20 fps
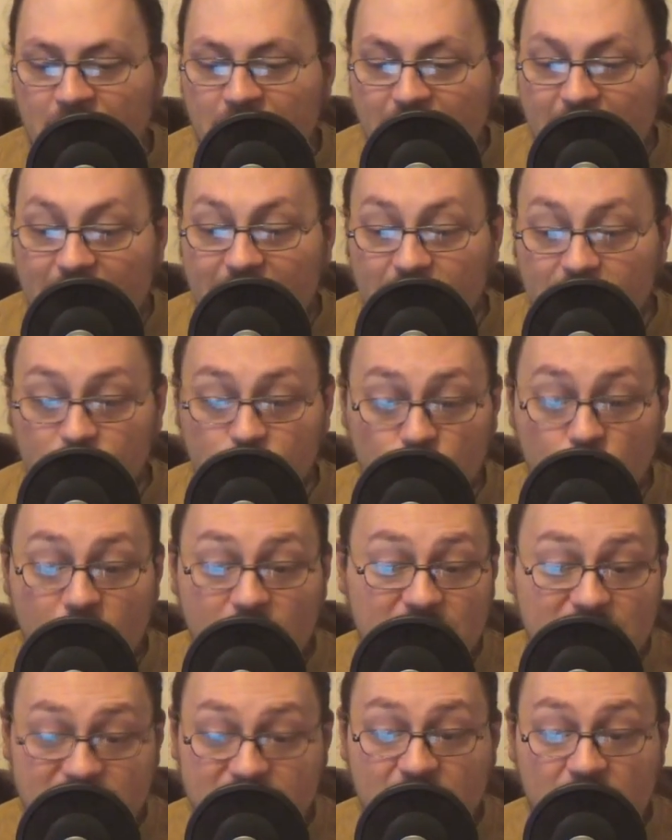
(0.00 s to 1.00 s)
And
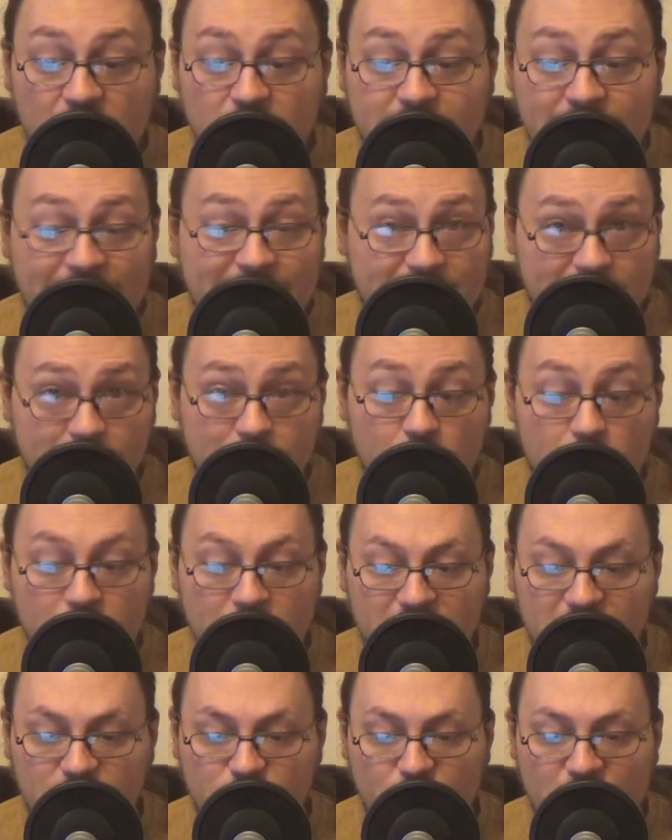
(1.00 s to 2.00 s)
was not at the
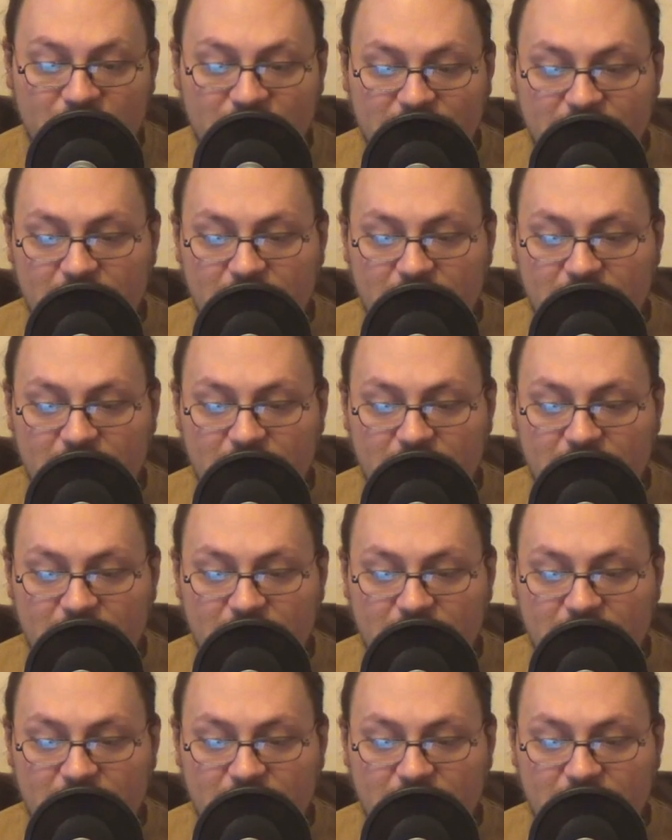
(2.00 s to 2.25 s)
moment when